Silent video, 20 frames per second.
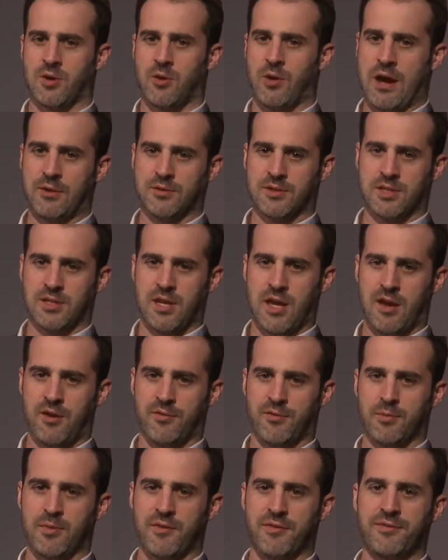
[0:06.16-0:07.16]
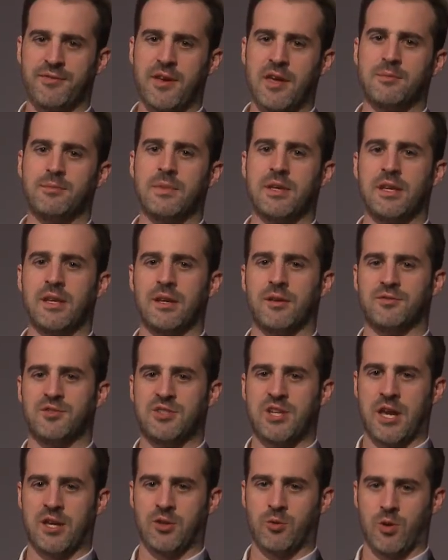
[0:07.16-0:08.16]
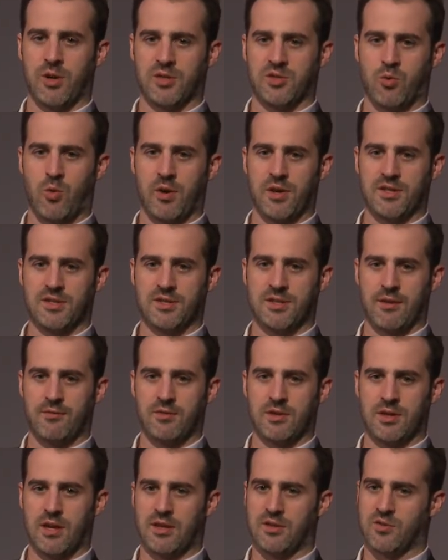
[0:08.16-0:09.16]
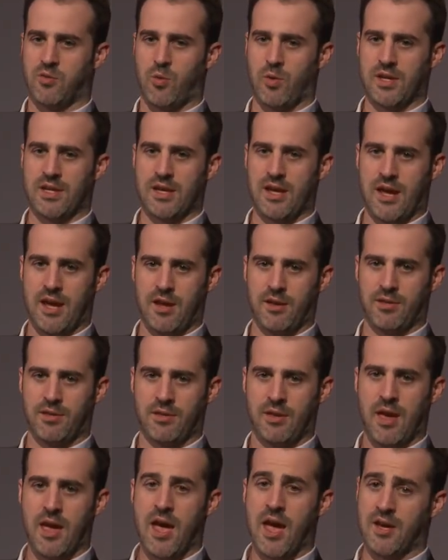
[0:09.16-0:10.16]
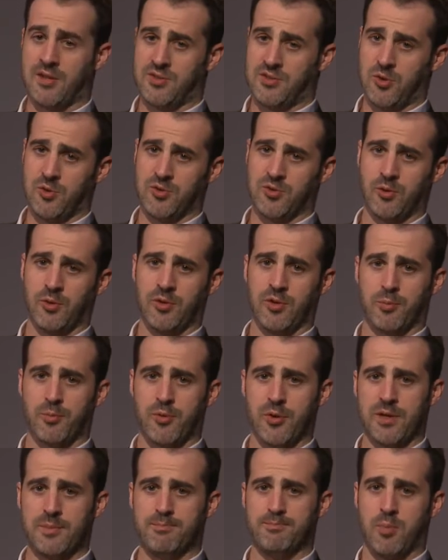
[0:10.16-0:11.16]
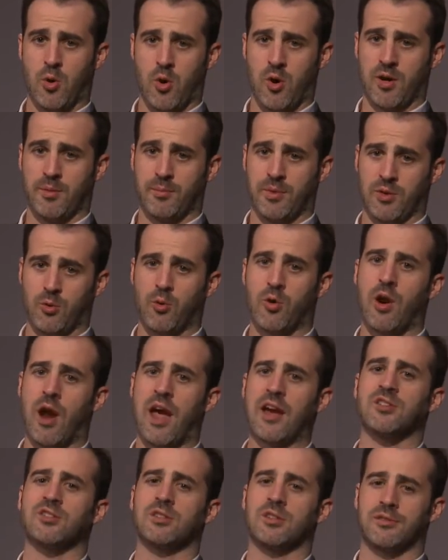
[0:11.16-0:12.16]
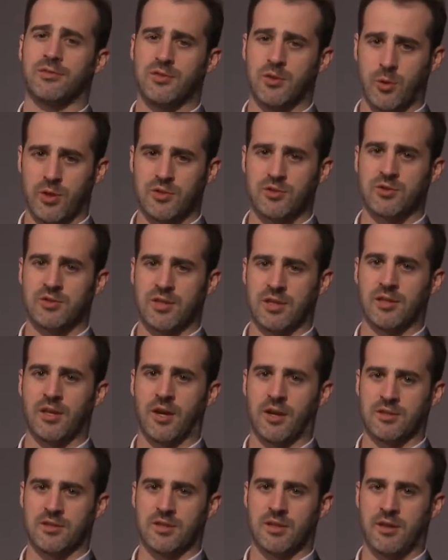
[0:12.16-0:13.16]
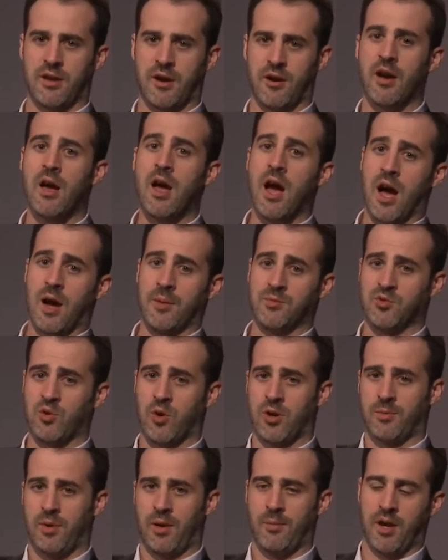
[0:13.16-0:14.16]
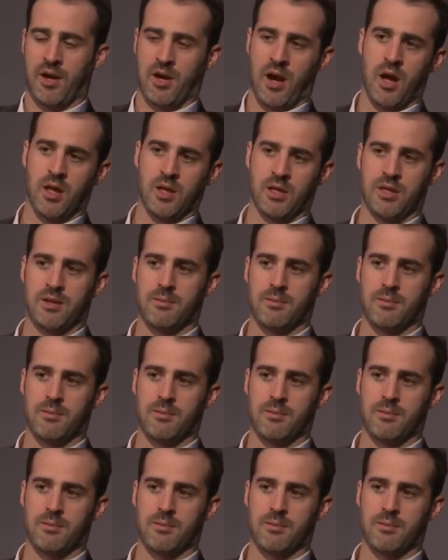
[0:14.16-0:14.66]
are out today from the Fed meeting of January 27th and 28th. As usual, they're pretty boring, but there were actually a few interesting nuggets in there. I'm joined by my colleague,